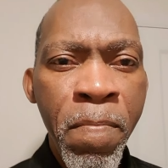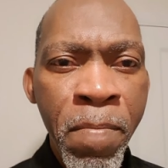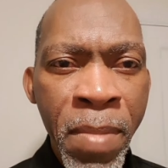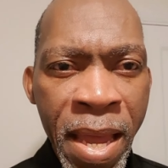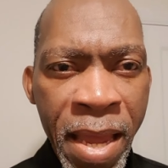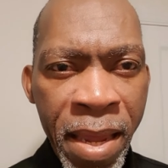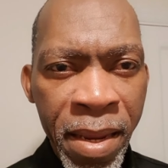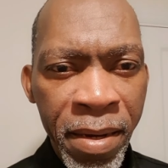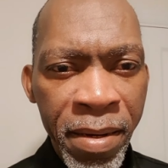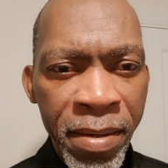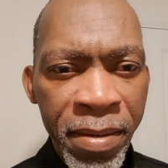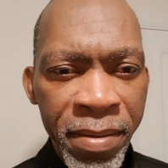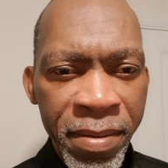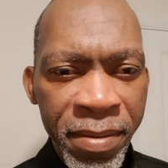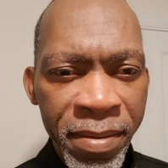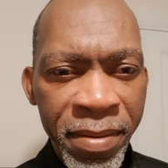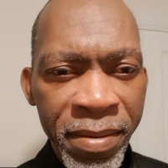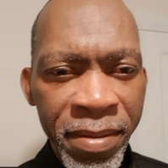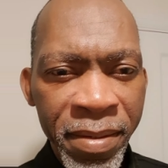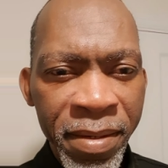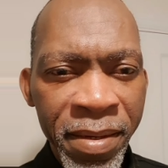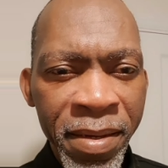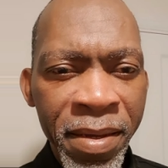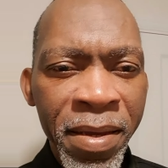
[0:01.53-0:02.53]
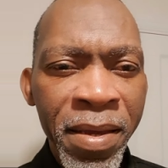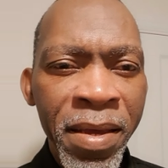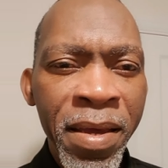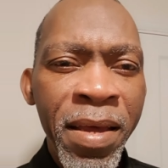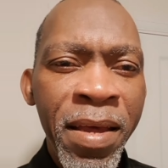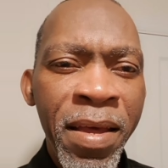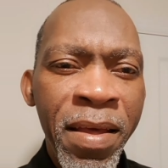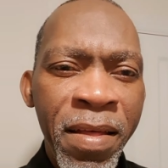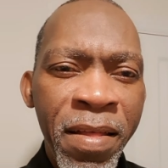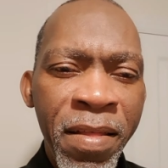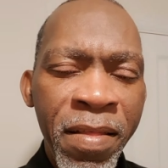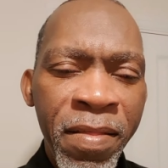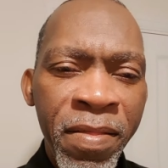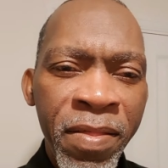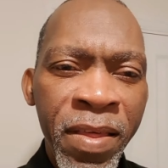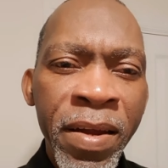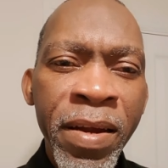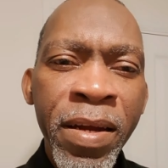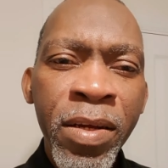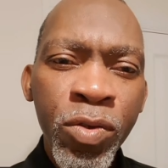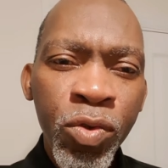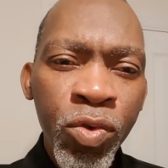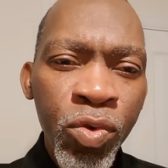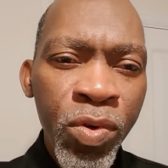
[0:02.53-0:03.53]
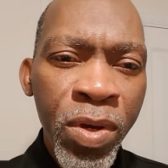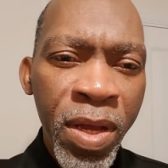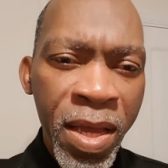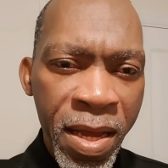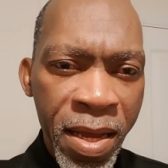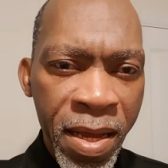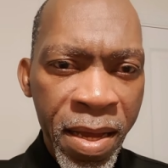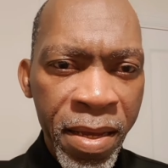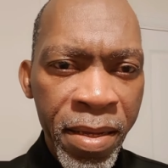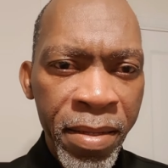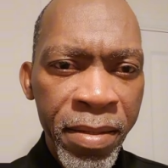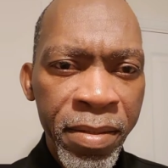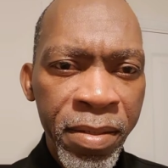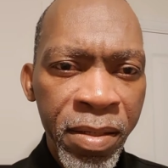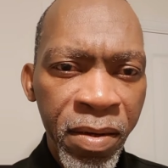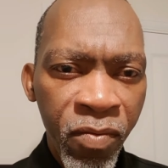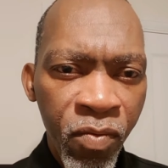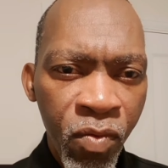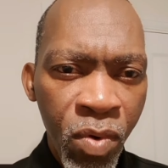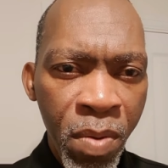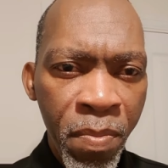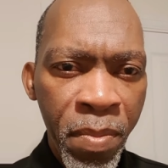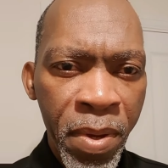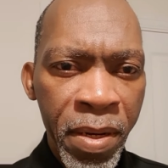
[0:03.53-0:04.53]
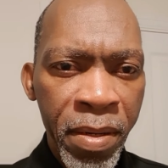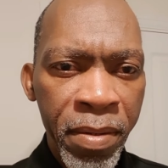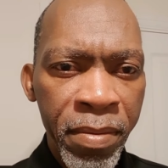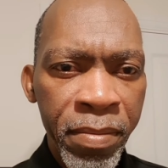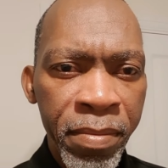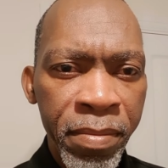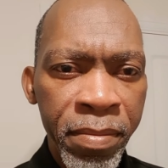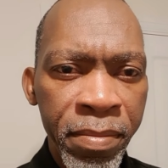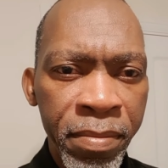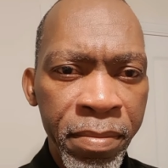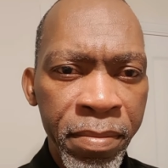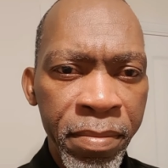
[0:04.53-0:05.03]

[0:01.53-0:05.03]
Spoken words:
Men, there are two kinds of women.